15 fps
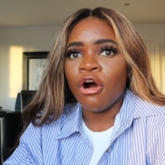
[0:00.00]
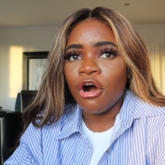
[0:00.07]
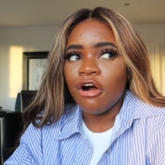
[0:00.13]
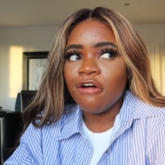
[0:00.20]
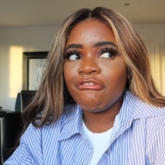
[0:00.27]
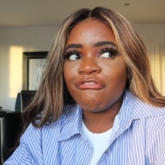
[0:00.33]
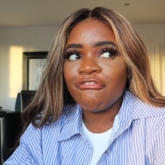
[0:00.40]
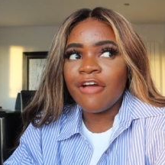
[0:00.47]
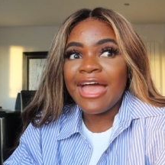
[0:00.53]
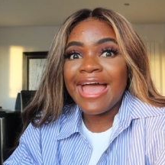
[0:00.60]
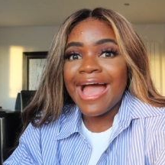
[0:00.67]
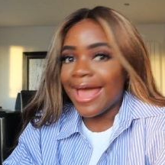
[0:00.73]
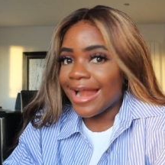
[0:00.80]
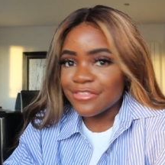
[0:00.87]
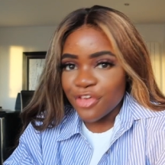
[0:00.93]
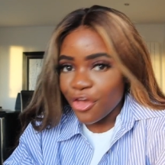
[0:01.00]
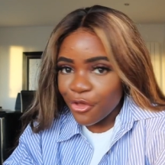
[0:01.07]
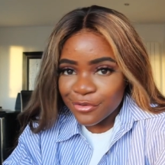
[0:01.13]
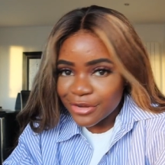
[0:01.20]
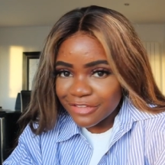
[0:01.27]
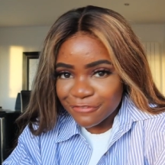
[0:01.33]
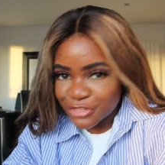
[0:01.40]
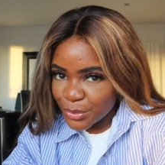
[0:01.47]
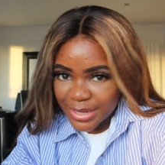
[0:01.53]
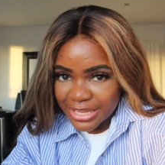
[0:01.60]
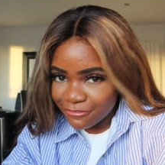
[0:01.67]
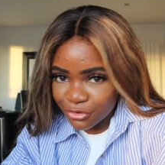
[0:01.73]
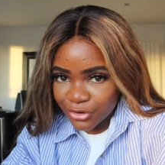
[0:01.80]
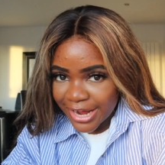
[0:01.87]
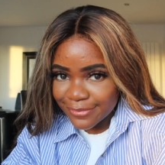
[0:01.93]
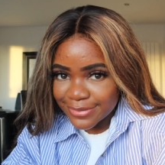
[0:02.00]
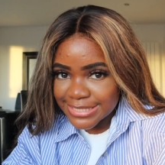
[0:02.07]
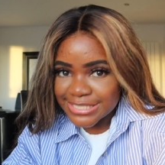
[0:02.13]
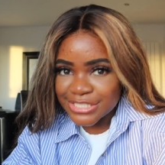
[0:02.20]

off, and it's only for 24 hours.